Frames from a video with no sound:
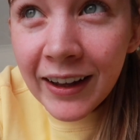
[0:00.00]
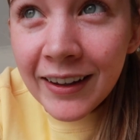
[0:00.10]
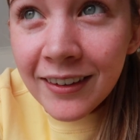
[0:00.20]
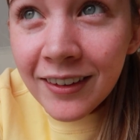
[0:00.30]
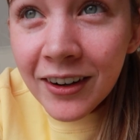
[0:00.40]

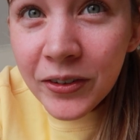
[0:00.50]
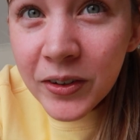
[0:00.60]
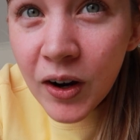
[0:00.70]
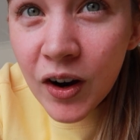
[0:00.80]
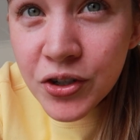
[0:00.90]
and I've got the
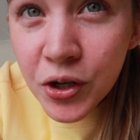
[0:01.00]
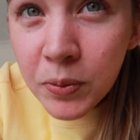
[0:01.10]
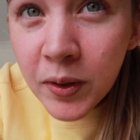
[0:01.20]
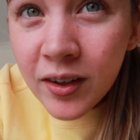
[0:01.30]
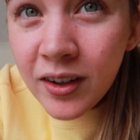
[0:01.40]
garage
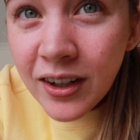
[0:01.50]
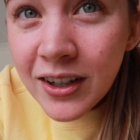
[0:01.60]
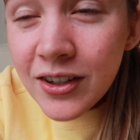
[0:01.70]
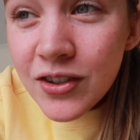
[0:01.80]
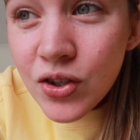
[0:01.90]
open,
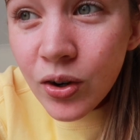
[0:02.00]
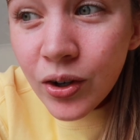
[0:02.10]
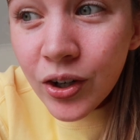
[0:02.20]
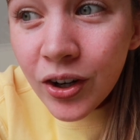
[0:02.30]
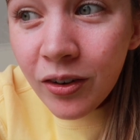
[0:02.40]
so
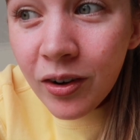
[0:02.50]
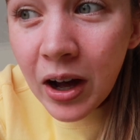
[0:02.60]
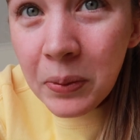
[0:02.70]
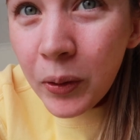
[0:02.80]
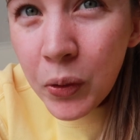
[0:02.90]
I
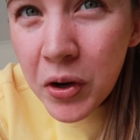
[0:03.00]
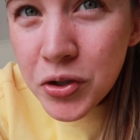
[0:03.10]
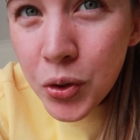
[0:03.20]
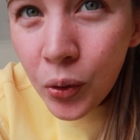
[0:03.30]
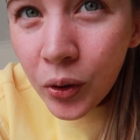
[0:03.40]
probably
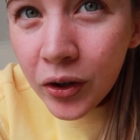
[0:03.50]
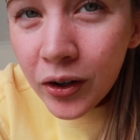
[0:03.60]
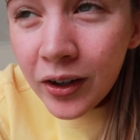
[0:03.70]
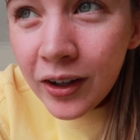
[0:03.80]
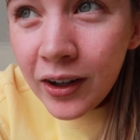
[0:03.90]
won't talk
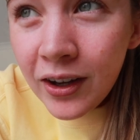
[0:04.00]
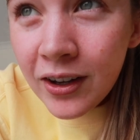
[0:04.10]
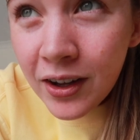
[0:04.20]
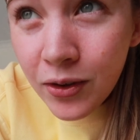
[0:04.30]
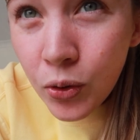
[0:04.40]

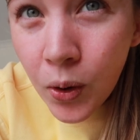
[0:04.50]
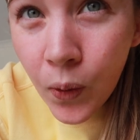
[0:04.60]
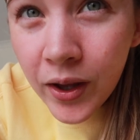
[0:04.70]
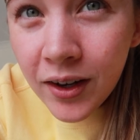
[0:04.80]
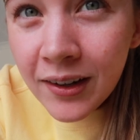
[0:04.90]
because it's
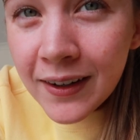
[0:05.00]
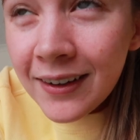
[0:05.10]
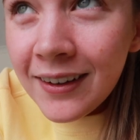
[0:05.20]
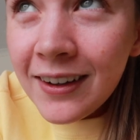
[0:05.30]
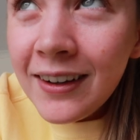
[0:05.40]
awkward
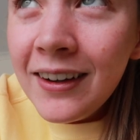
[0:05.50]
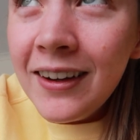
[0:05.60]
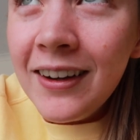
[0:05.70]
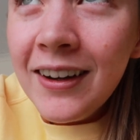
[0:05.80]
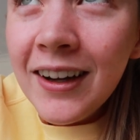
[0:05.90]

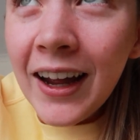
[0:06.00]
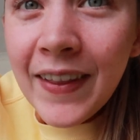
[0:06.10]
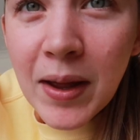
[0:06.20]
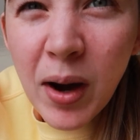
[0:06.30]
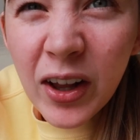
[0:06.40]

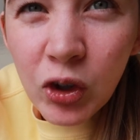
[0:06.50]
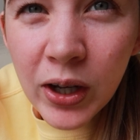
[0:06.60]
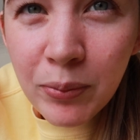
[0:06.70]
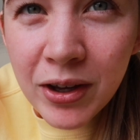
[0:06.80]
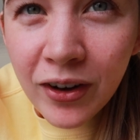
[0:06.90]
and they might
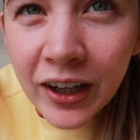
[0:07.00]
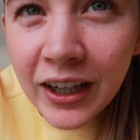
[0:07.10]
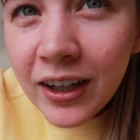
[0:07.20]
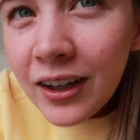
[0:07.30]
look at me funny.